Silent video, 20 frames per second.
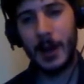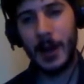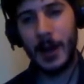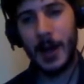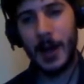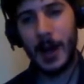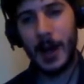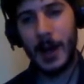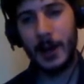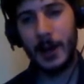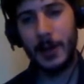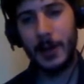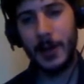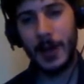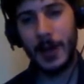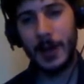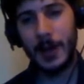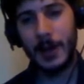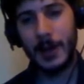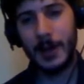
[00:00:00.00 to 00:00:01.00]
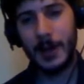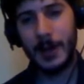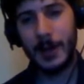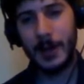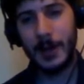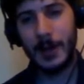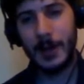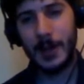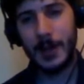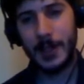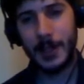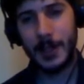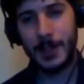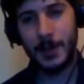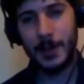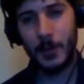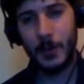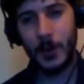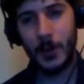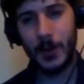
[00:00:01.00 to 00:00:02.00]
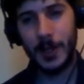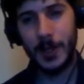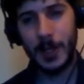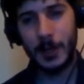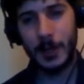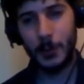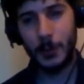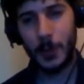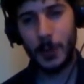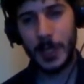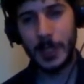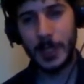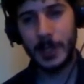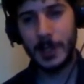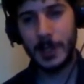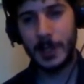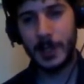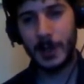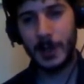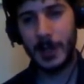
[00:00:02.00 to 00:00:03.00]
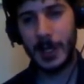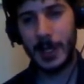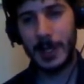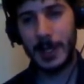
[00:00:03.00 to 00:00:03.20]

I think someone did a recent study.